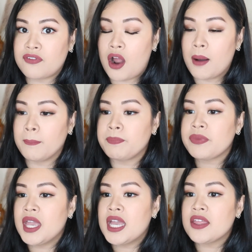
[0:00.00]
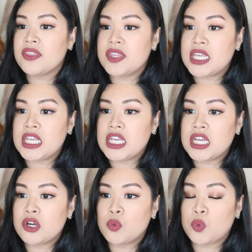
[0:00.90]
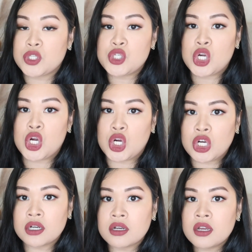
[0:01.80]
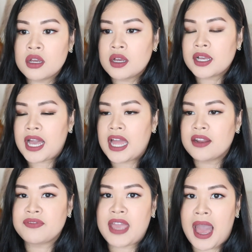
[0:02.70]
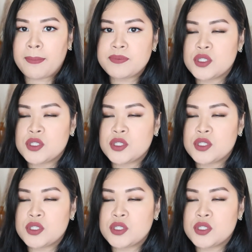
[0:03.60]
from the return kind of gap.